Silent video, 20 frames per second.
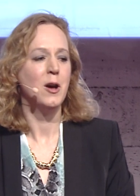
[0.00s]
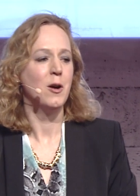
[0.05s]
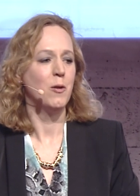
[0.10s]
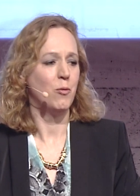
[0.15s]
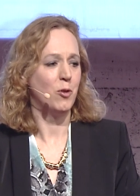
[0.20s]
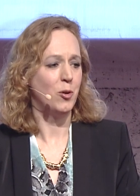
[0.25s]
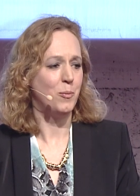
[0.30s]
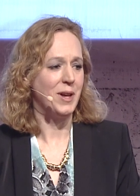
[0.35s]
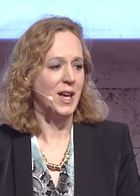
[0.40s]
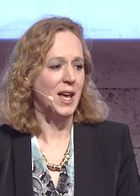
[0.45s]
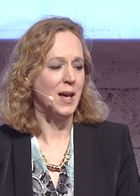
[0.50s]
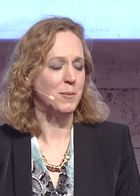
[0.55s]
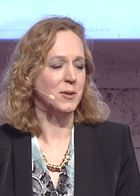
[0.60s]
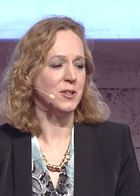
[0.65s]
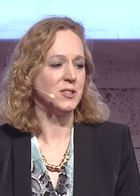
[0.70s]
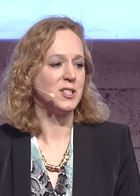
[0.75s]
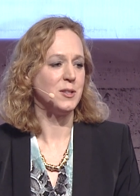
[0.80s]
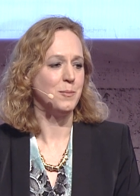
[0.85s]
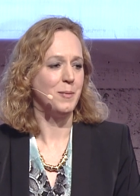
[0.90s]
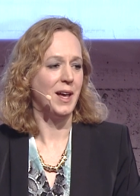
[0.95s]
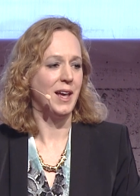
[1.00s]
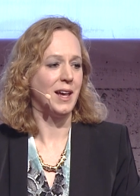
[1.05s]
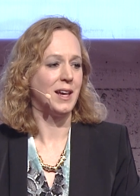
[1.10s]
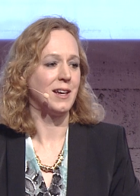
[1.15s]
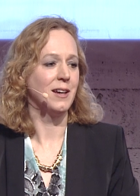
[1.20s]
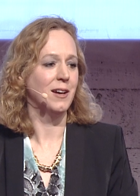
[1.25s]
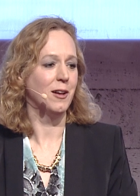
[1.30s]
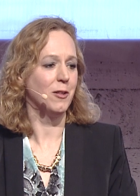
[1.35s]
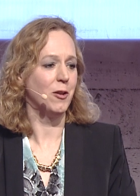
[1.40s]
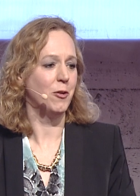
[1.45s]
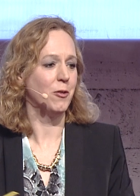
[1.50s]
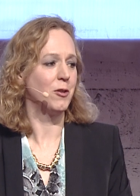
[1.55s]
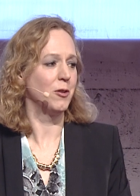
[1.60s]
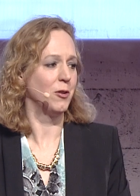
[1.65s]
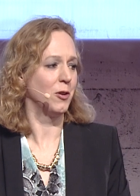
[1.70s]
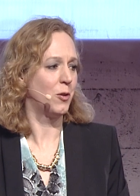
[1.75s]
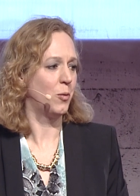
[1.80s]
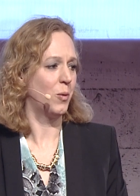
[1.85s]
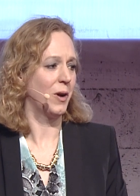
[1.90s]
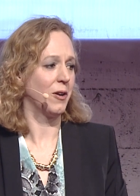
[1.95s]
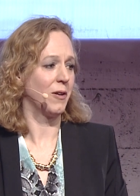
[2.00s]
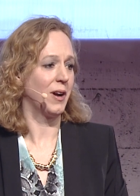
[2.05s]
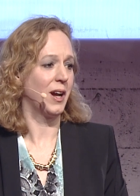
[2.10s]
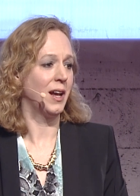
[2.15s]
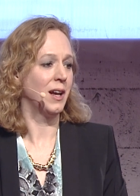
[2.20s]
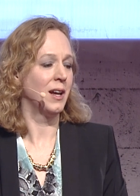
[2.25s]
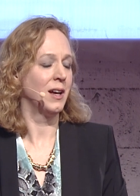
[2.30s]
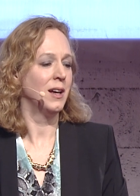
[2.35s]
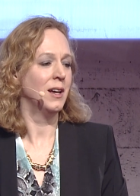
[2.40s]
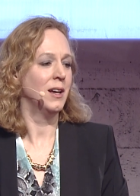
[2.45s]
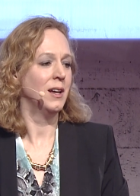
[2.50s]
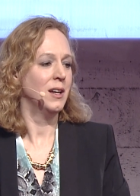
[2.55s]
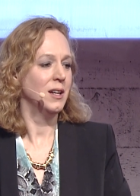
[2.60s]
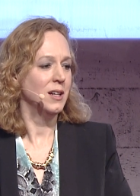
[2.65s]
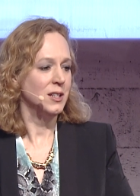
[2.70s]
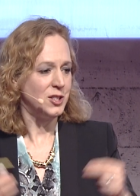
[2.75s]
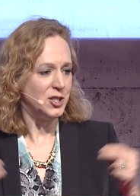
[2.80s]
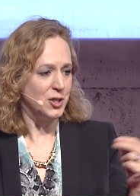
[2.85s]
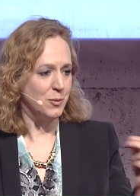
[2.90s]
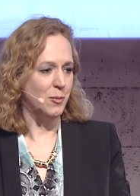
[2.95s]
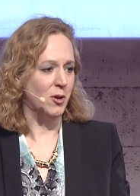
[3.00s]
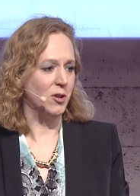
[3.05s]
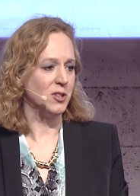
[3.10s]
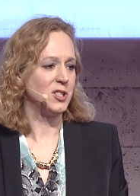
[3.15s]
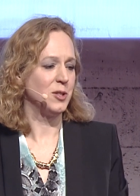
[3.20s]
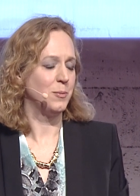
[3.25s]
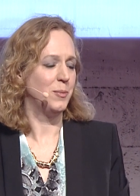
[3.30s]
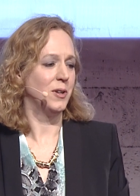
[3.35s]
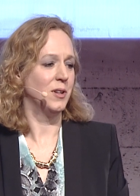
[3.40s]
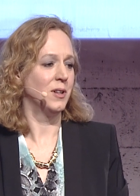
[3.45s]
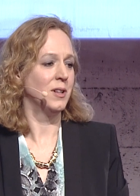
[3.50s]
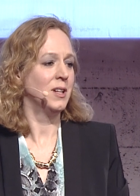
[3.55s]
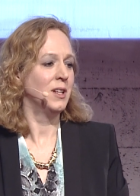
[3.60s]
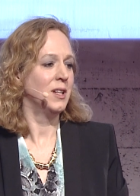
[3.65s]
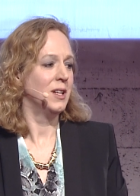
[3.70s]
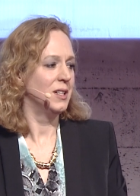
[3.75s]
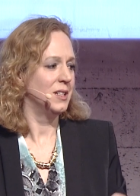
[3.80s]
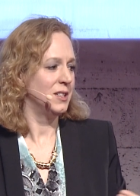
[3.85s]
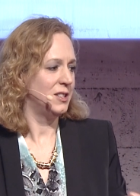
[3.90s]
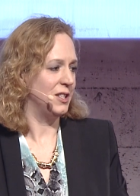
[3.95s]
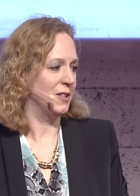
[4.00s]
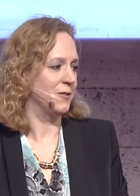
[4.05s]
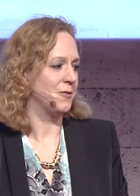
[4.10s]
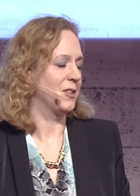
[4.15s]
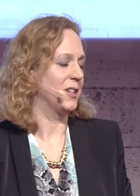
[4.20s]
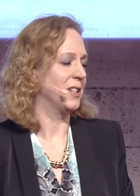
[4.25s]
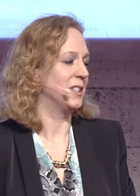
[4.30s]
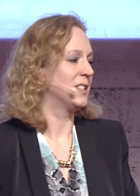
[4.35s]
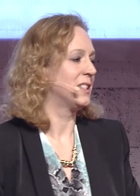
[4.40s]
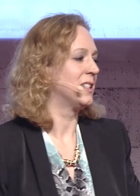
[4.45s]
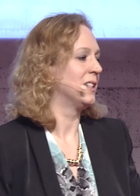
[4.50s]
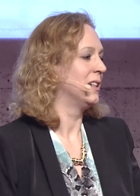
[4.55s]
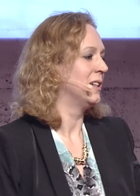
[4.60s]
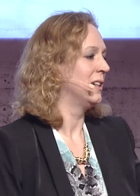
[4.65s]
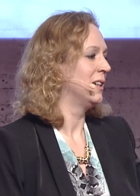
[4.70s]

we'll be able to make a local query to multiple different